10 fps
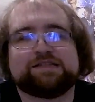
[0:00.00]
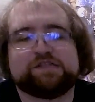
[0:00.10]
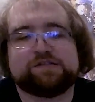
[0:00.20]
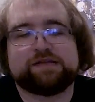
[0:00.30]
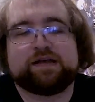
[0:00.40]
And
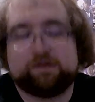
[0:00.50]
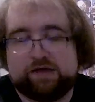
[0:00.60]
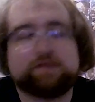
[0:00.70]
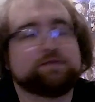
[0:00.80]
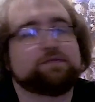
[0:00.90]
she was like,
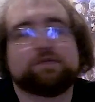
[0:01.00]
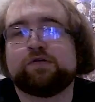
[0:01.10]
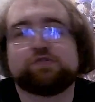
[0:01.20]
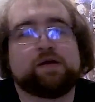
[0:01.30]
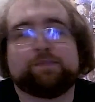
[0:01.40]
okay,
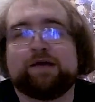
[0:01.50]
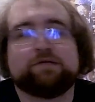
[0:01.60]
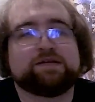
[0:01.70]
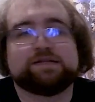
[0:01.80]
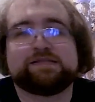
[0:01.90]
go drop
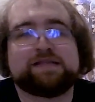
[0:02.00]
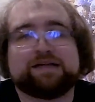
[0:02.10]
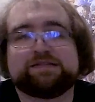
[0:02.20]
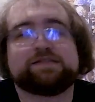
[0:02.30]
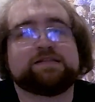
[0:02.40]
out, because
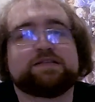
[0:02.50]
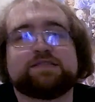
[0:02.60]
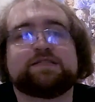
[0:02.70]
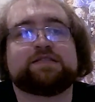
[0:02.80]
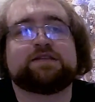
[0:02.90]
that's the
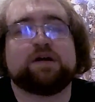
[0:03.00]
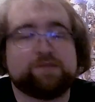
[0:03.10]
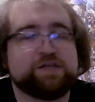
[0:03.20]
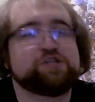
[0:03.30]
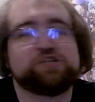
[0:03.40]

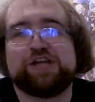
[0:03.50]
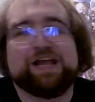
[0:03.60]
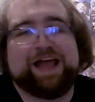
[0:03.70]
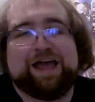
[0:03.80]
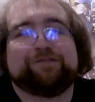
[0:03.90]
dumbest
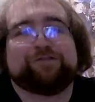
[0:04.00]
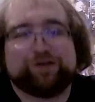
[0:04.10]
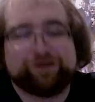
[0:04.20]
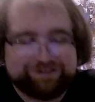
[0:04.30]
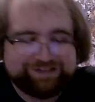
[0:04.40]
shit
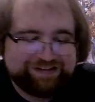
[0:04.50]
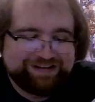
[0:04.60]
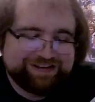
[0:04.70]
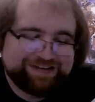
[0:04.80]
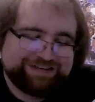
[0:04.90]
ever.
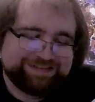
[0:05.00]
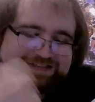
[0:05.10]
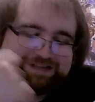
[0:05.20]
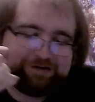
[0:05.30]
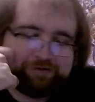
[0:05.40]

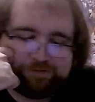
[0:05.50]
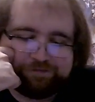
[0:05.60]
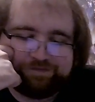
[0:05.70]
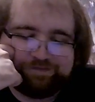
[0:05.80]
So,